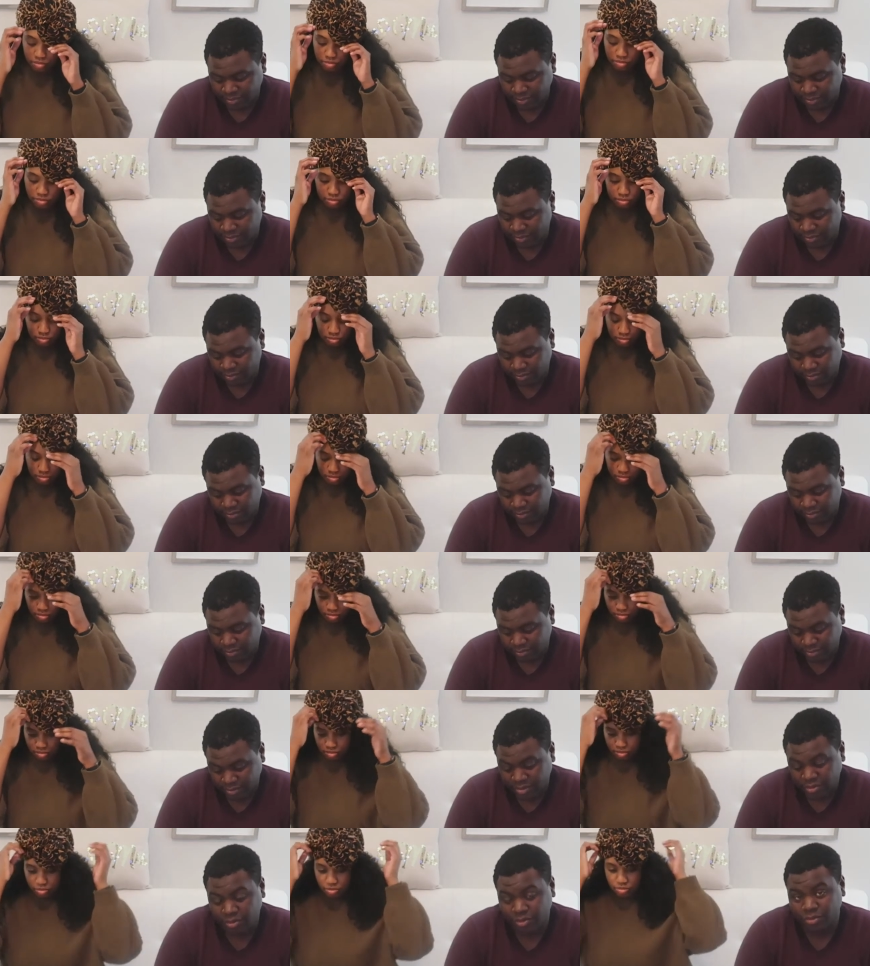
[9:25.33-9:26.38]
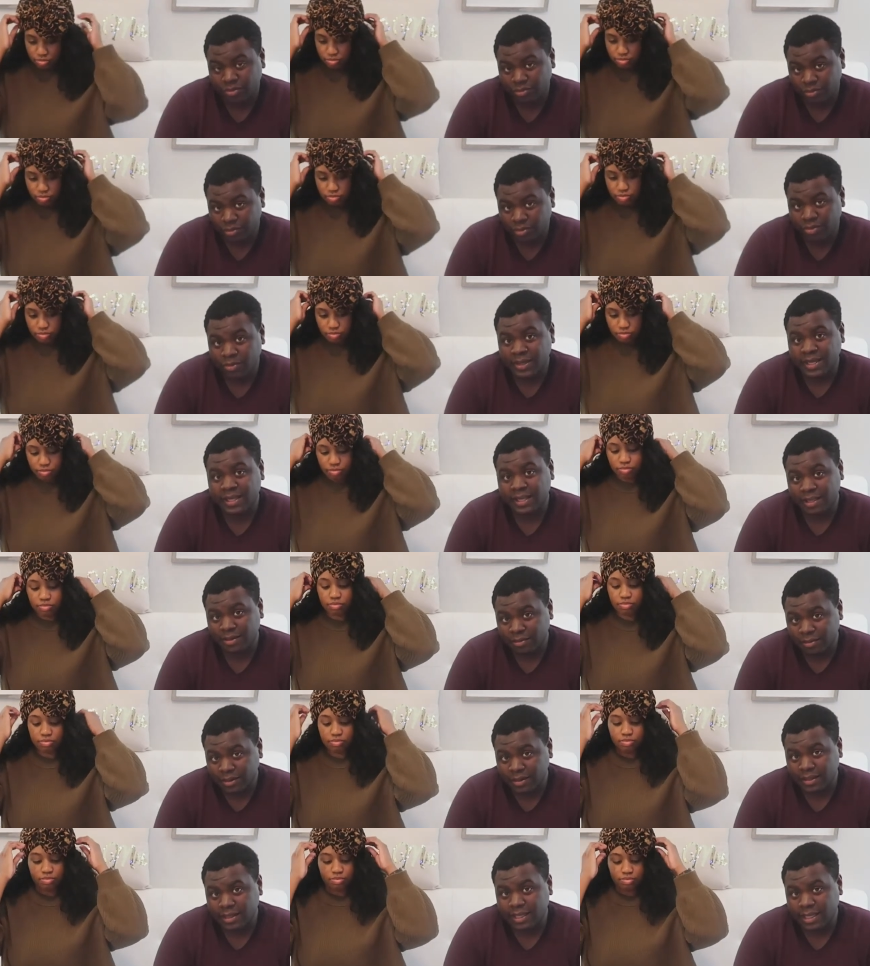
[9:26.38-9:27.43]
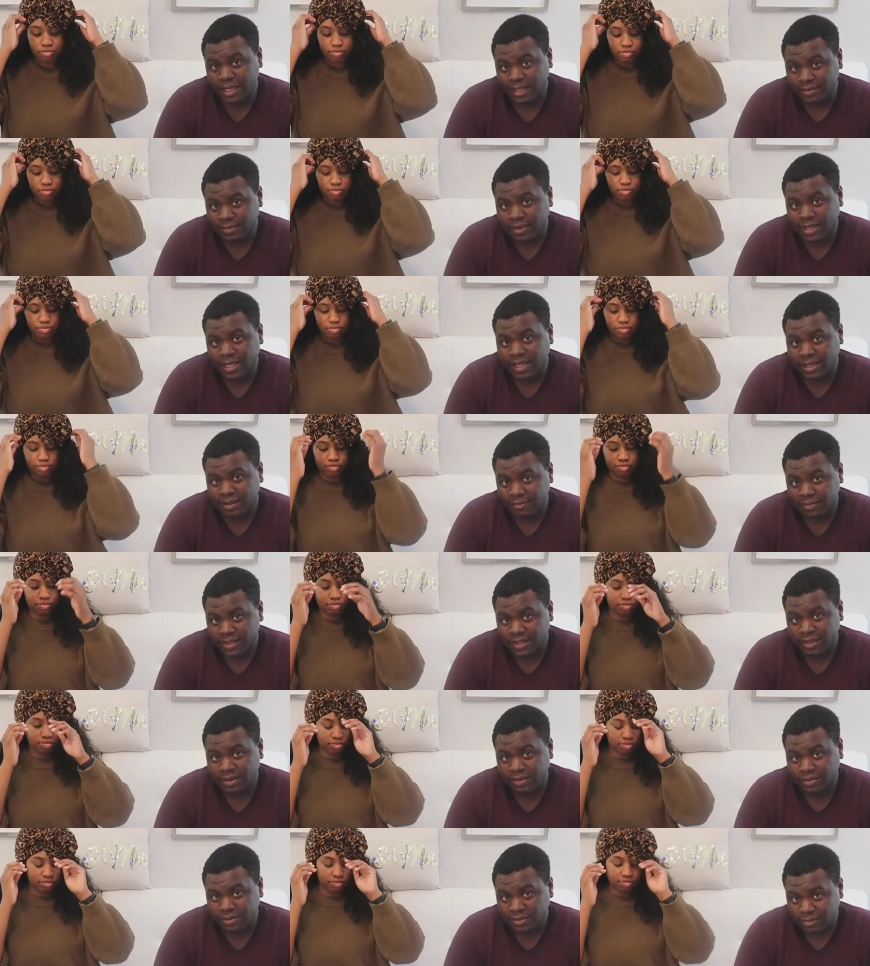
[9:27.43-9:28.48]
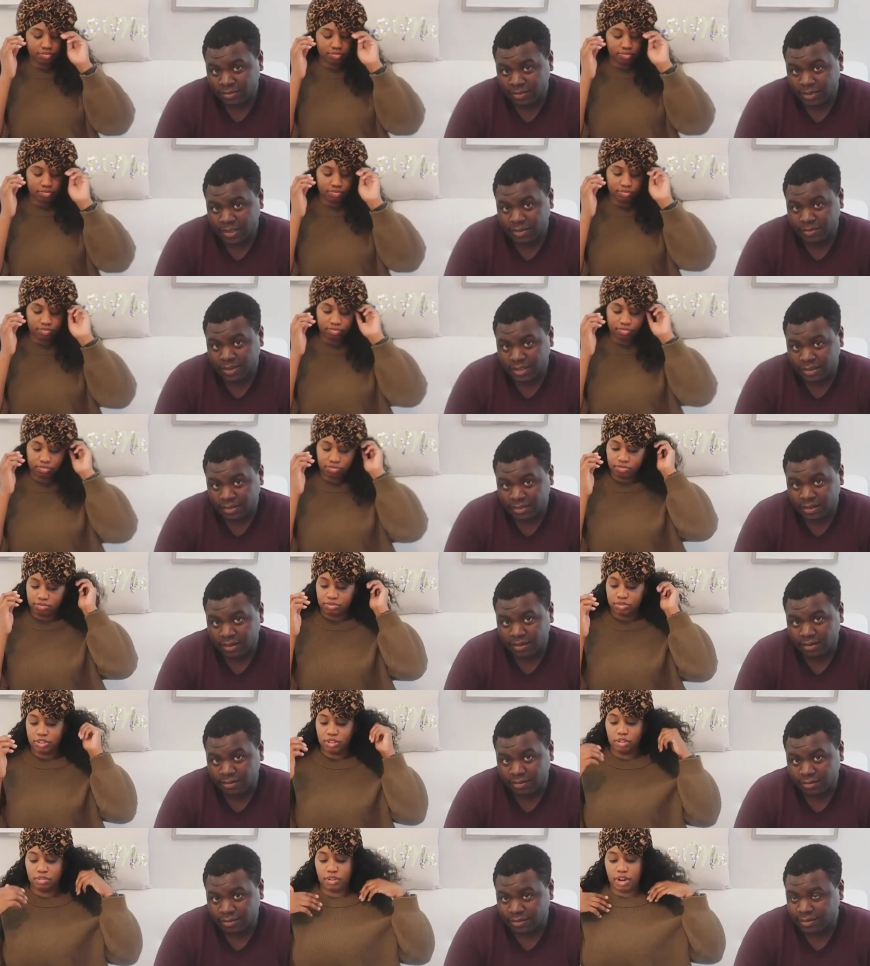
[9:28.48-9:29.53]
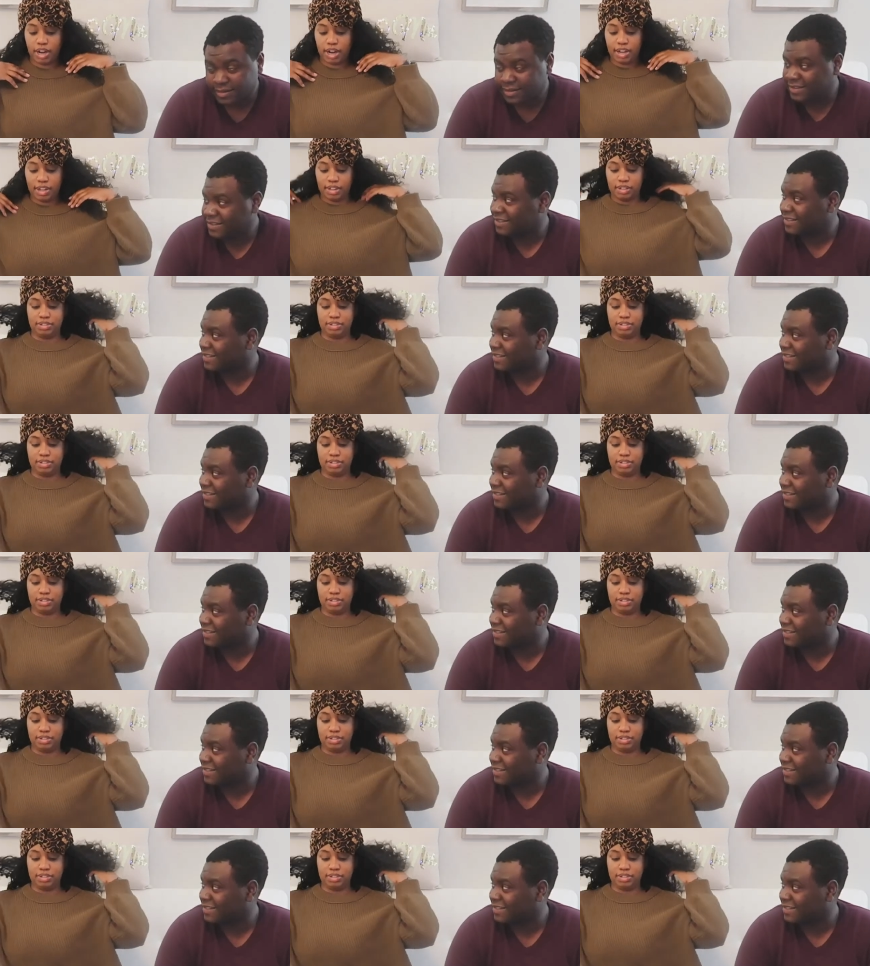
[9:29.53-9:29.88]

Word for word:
Speaker 1: But you'll quickly realize why that video is 20 minutes long. Right.